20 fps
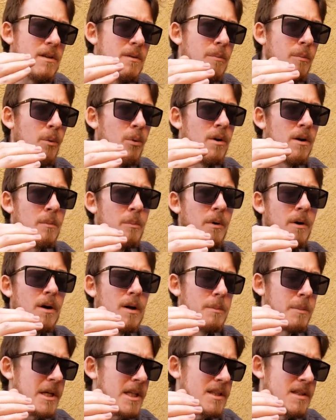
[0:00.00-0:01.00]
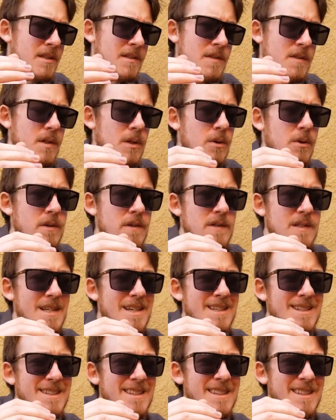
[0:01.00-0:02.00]
important part about this, though, is
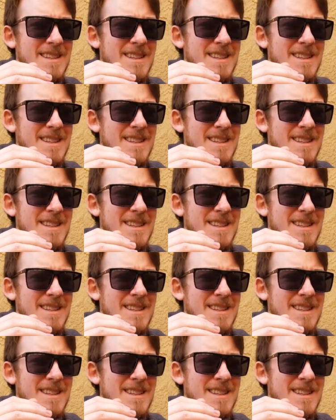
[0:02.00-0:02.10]
that